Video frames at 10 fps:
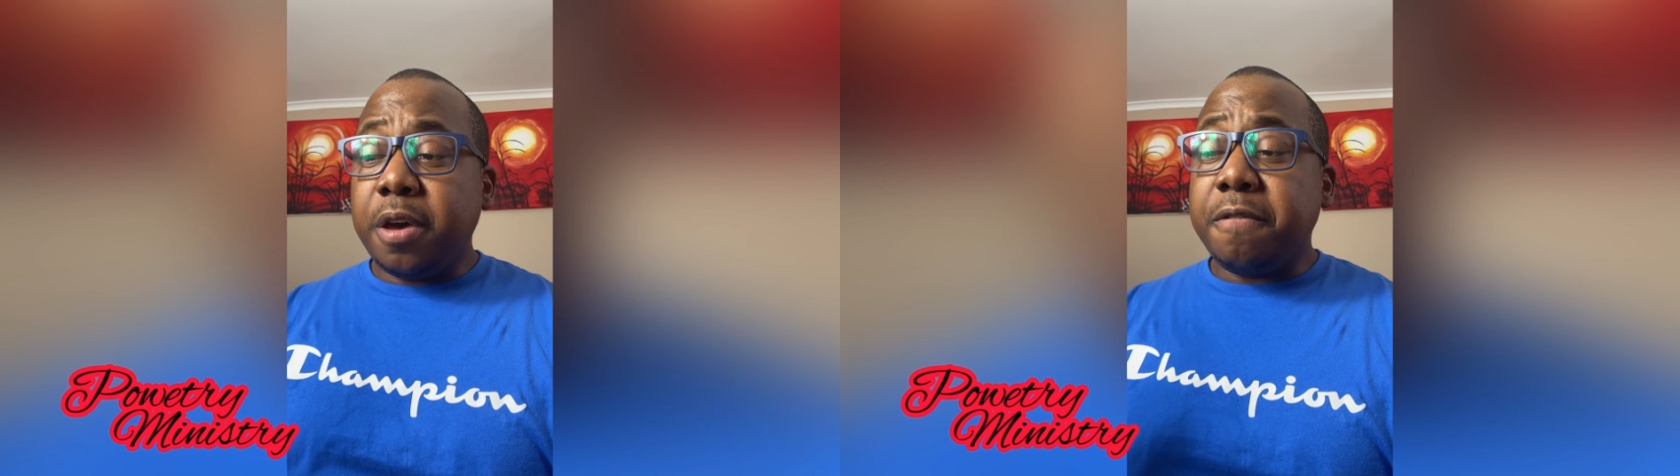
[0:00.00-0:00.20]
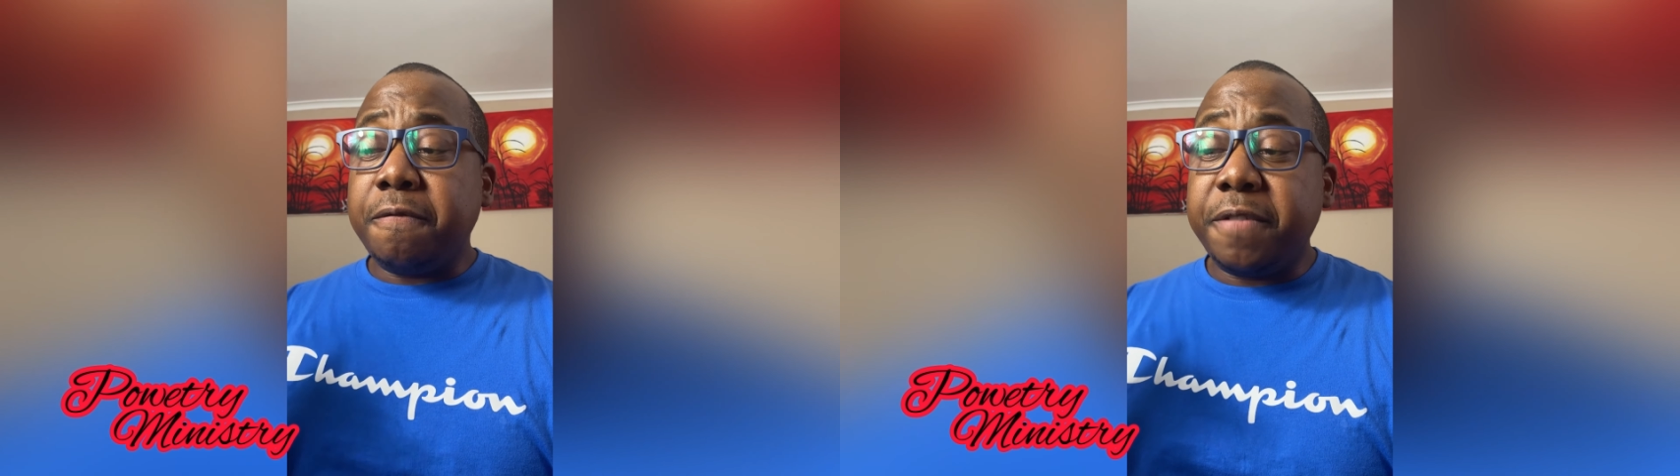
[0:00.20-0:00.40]

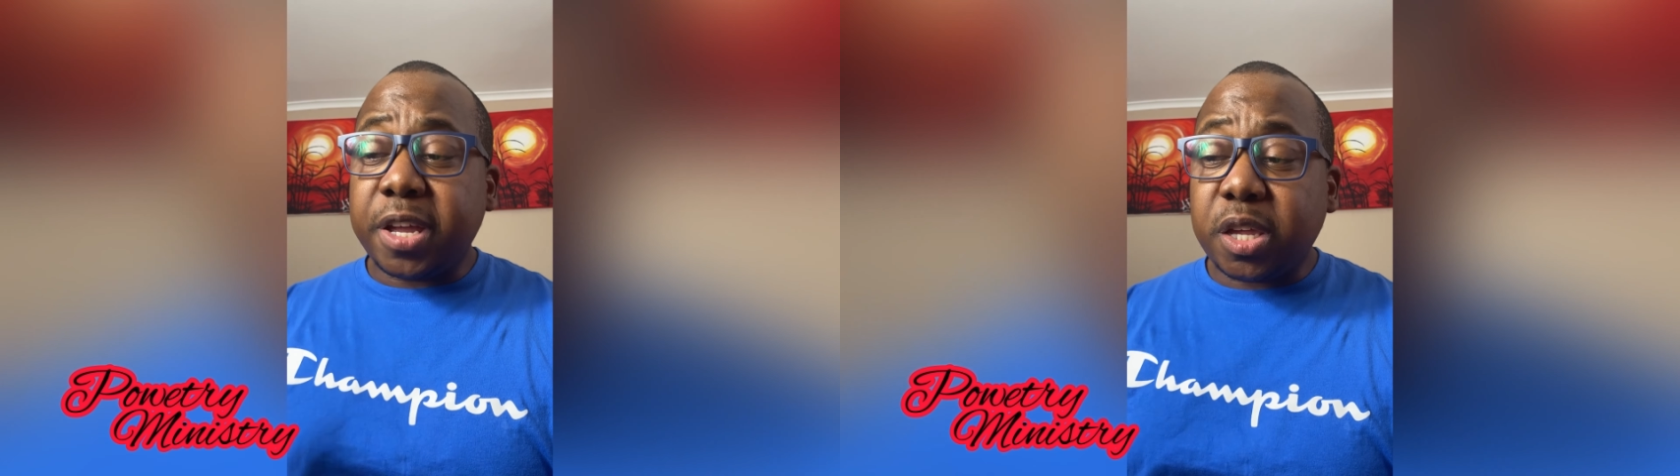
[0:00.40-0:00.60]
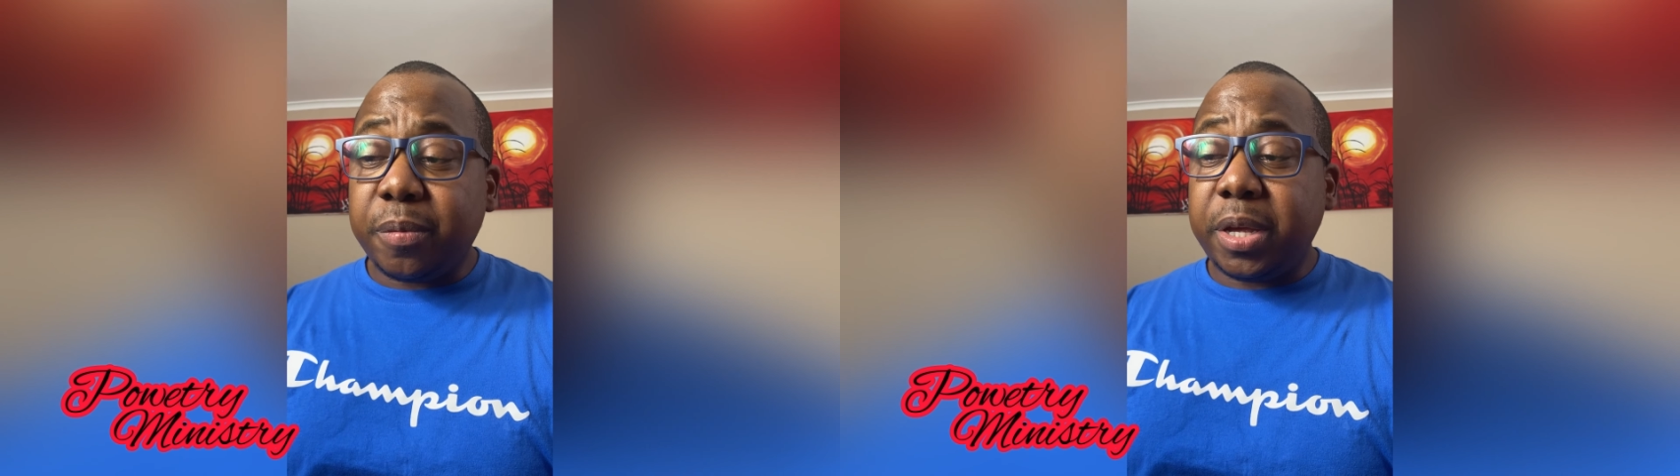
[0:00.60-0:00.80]

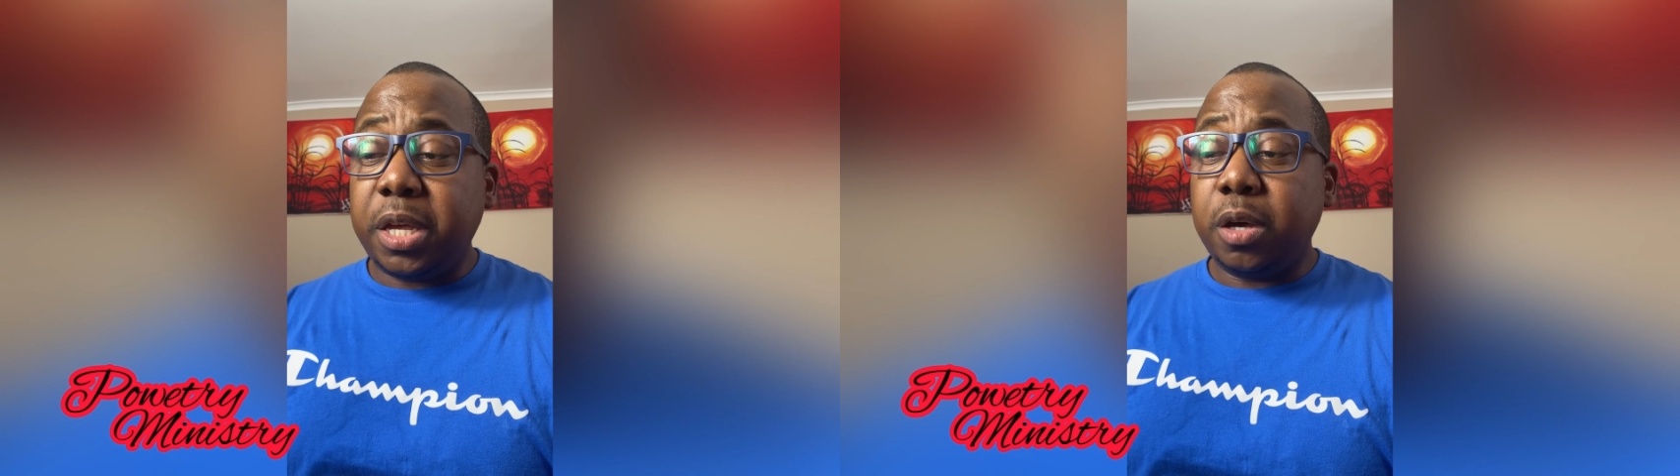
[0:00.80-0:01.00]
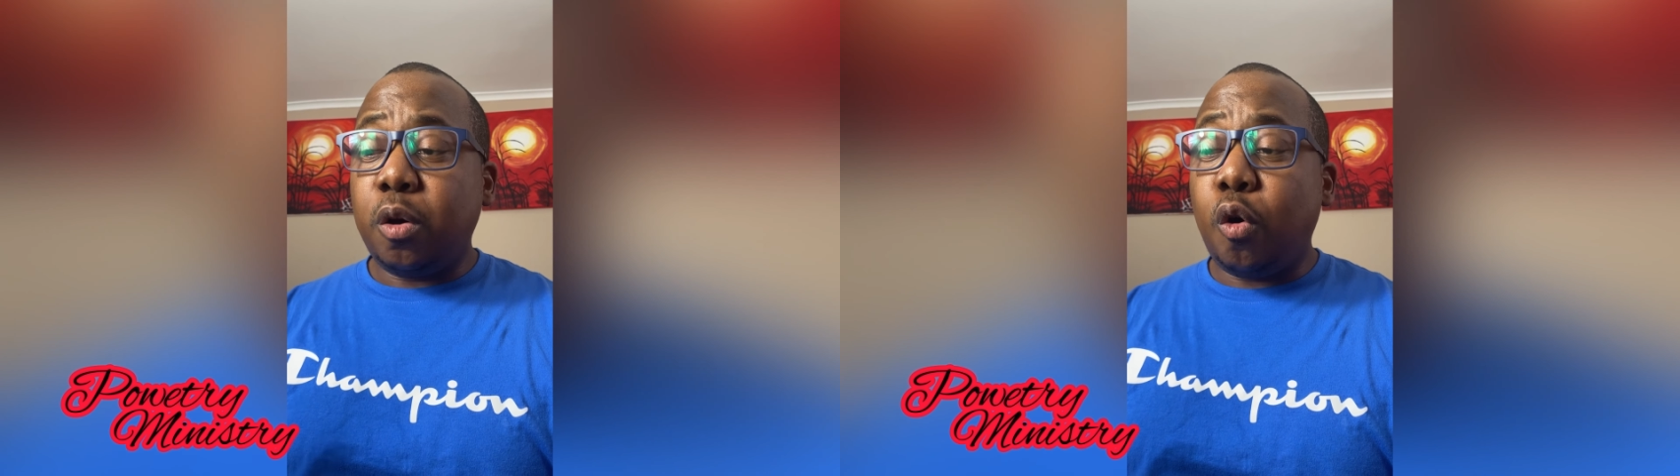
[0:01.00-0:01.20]

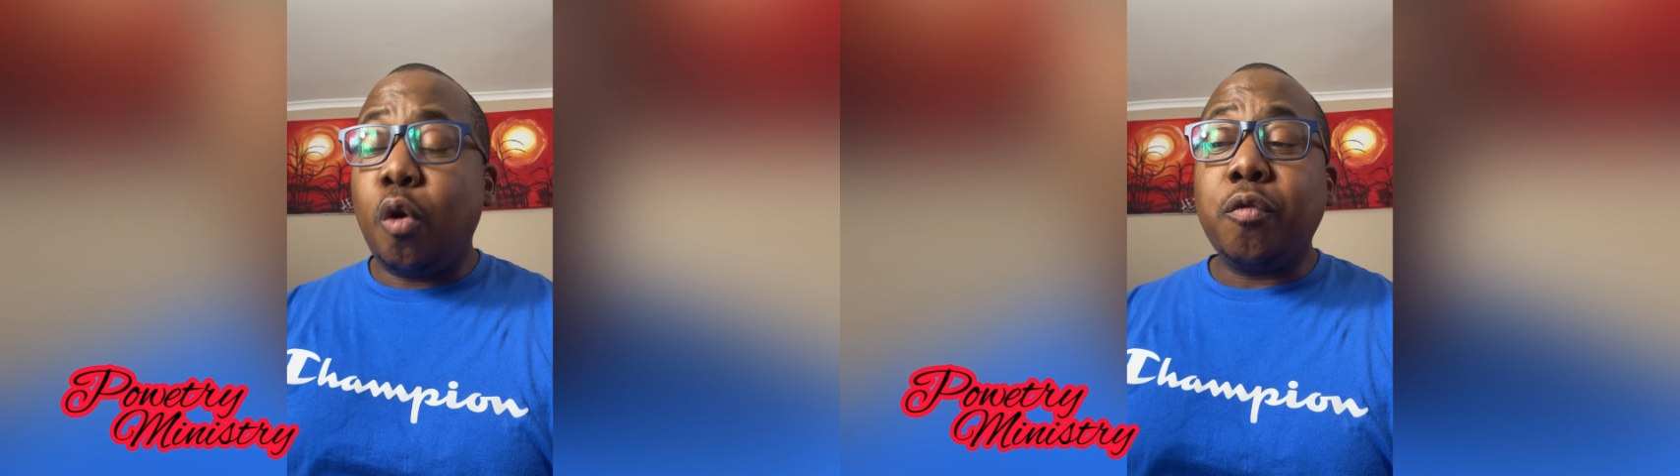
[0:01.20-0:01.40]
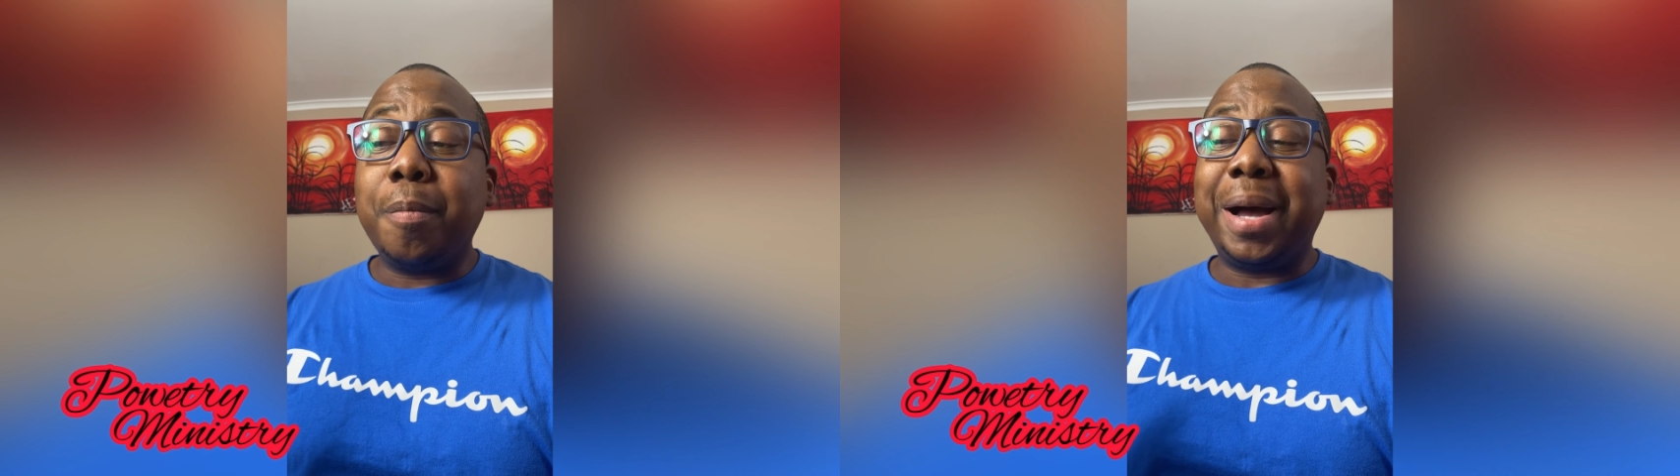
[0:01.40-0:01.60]
Victory
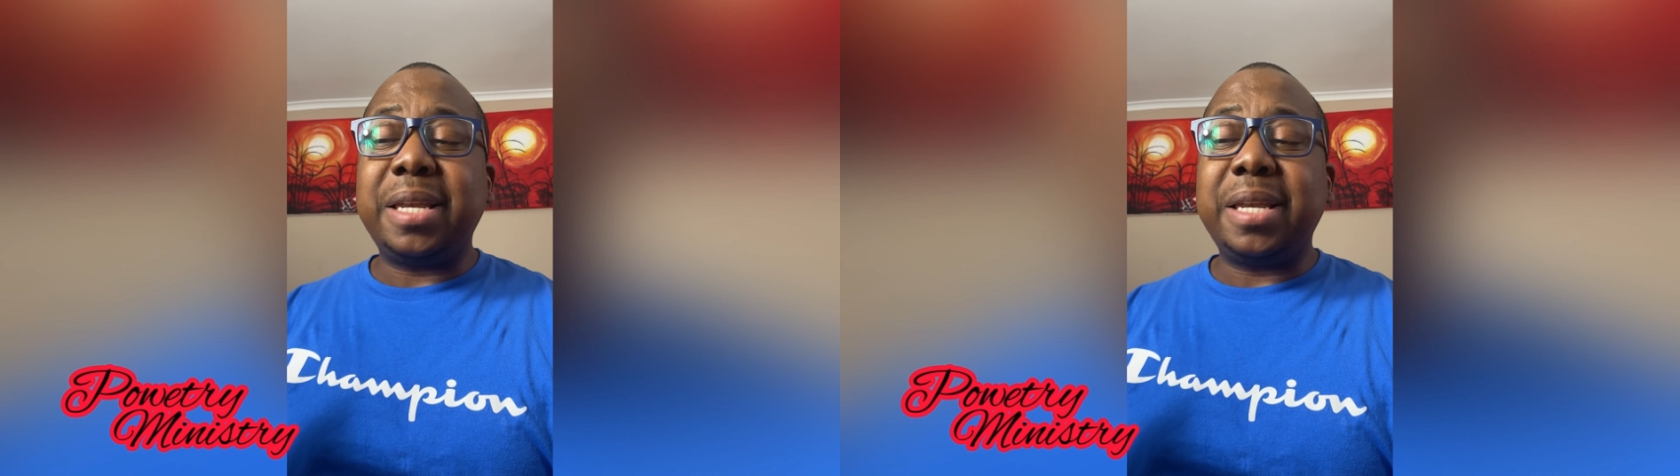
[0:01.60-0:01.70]
over my